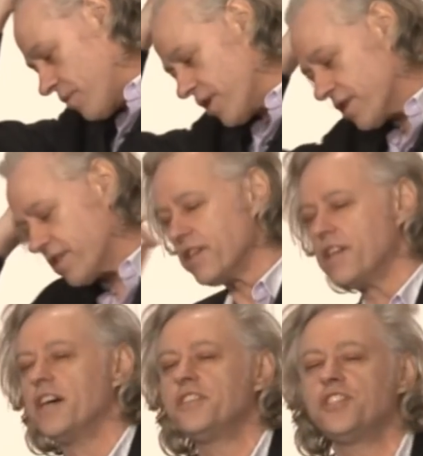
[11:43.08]
I worked on the
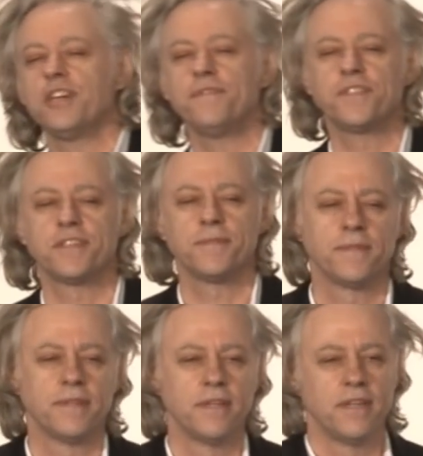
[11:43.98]
night shifts.
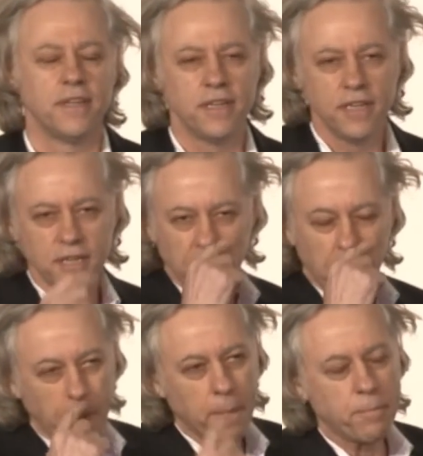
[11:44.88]

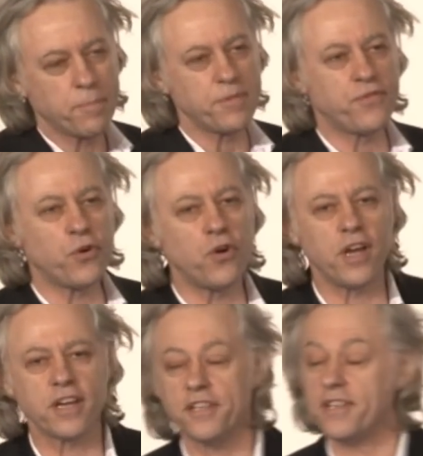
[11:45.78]
But before
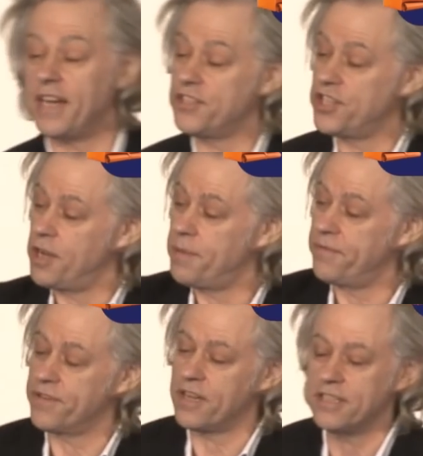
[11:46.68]
I got that job, I
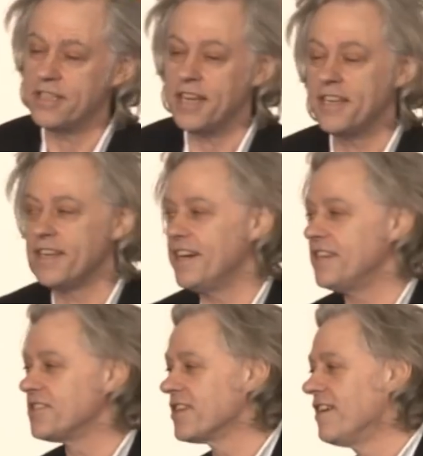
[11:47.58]
forgot to tell you,
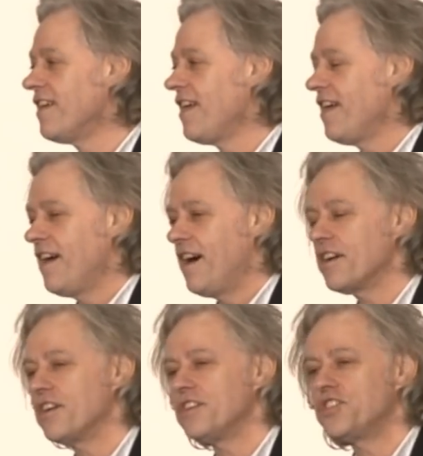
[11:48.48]
lads, I
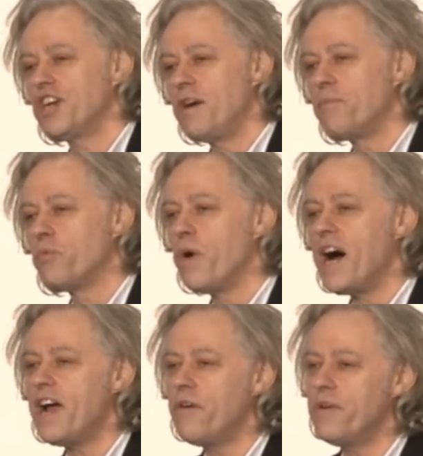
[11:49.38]
got a job
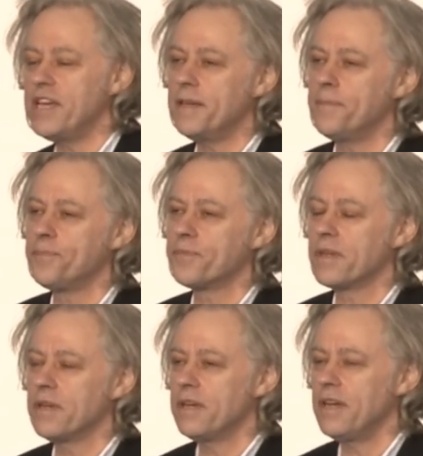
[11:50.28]
wiring
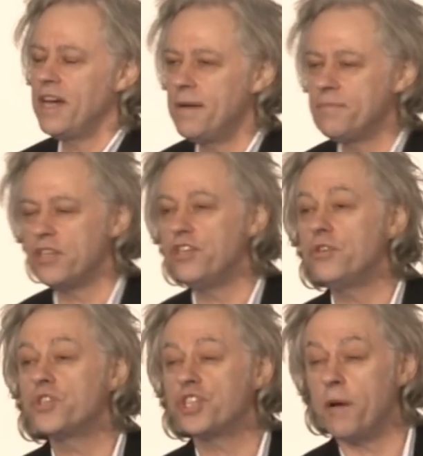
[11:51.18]
the
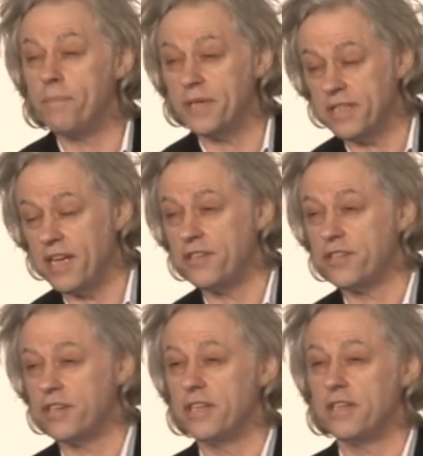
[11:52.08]
new shopping
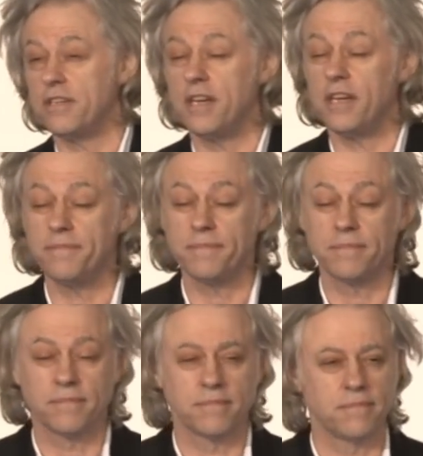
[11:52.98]
centre in
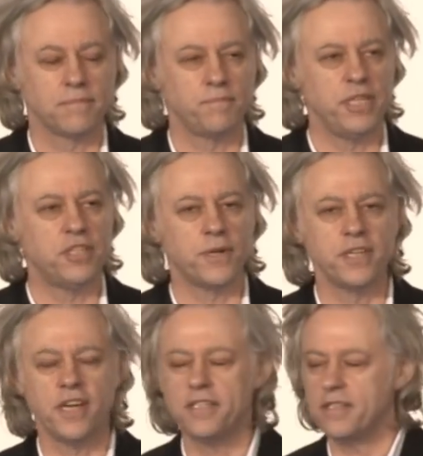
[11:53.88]
Peterborough
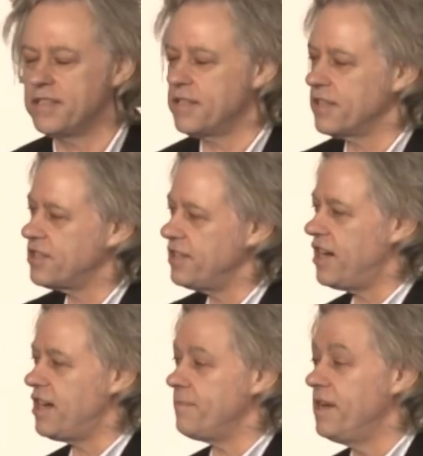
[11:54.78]
in
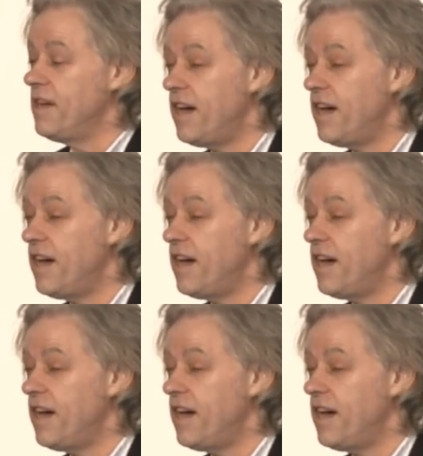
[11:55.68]
1969.